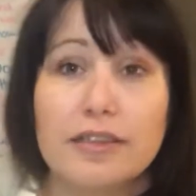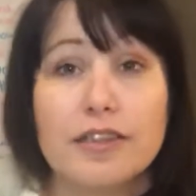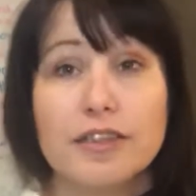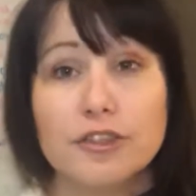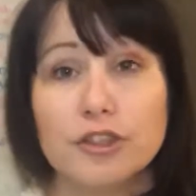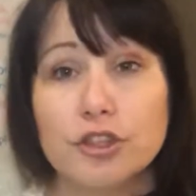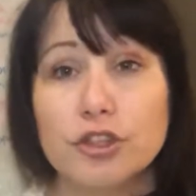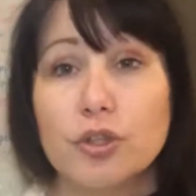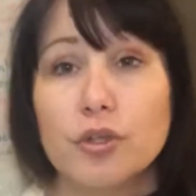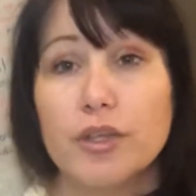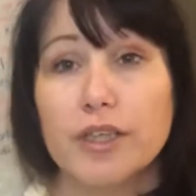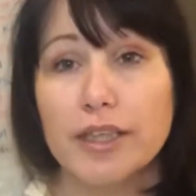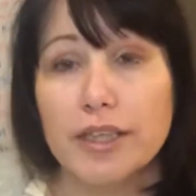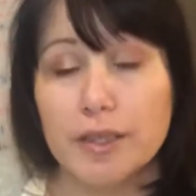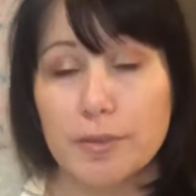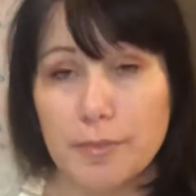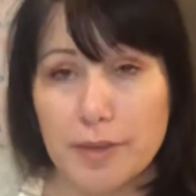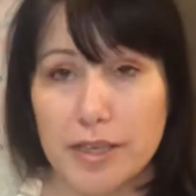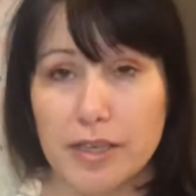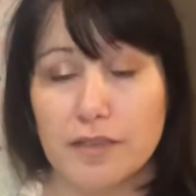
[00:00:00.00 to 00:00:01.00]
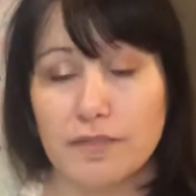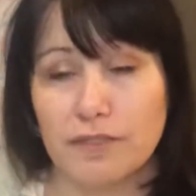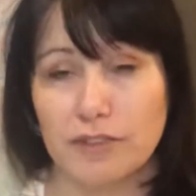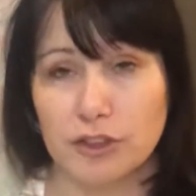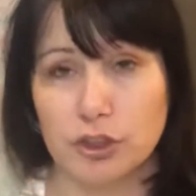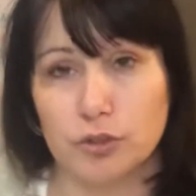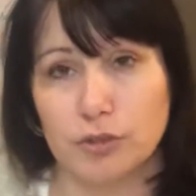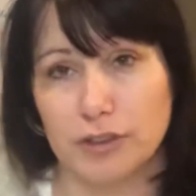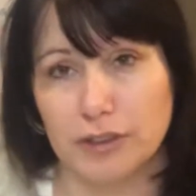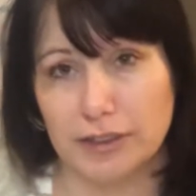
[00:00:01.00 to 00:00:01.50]
because you're going to make a
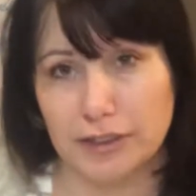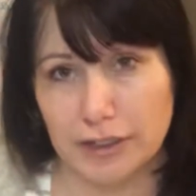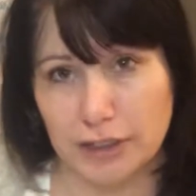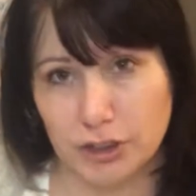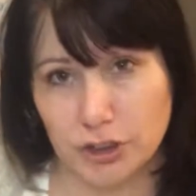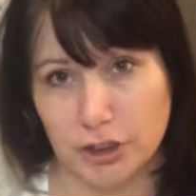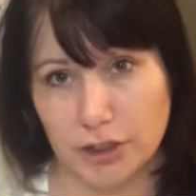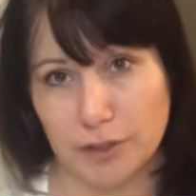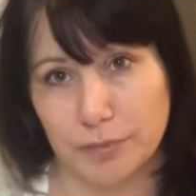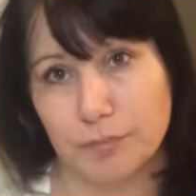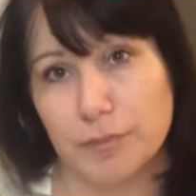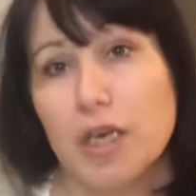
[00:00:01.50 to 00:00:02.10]
visualization.